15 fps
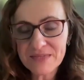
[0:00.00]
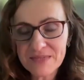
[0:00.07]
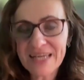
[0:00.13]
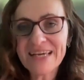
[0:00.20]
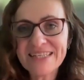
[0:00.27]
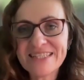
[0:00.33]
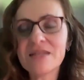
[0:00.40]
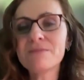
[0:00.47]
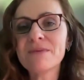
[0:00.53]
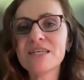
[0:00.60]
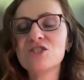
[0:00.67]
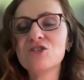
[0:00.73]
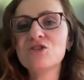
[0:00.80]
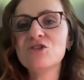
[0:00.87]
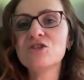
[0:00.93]
And I tell my
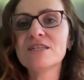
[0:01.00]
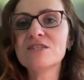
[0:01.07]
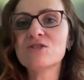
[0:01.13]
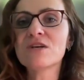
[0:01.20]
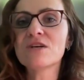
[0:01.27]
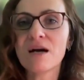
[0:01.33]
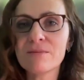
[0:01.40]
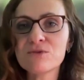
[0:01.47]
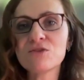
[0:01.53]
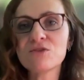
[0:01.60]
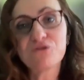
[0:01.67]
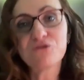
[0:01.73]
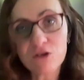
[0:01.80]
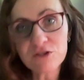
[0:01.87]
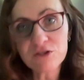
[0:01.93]
students to come to the
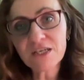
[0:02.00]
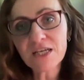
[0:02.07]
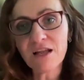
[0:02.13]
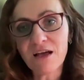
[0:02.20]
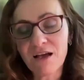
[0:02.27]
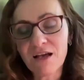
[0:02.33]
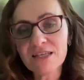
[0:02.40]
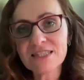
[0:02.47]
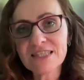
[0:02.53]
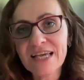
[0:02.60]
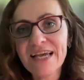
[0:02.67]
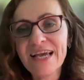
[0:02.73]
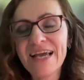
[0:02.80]
front of the class,